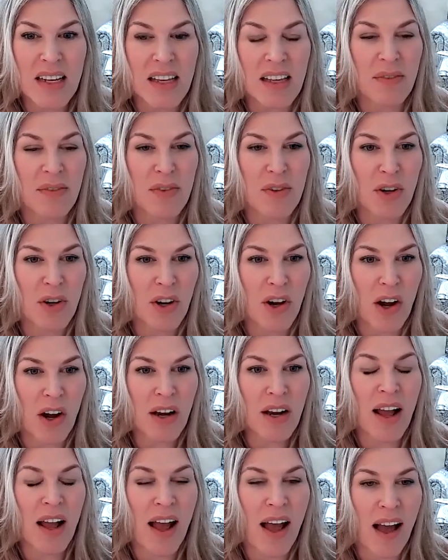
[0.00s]
If you're
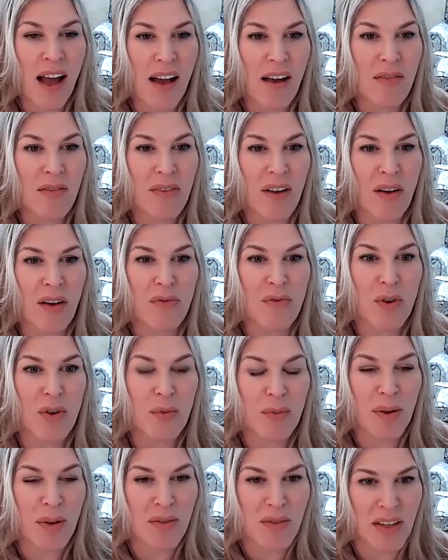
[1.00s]
going to have a
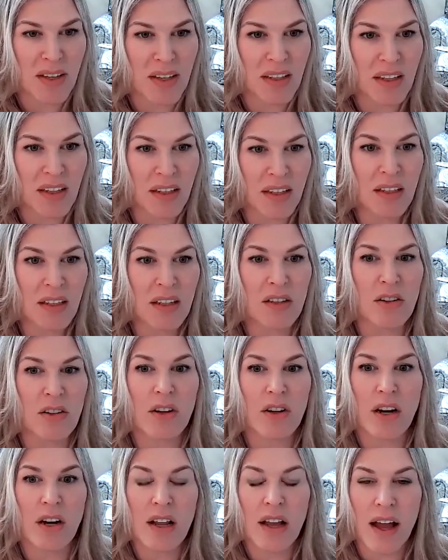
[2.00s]
food pavilion and you're
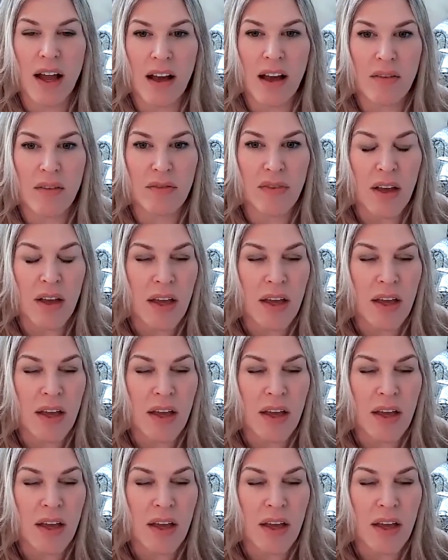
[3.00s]
going to have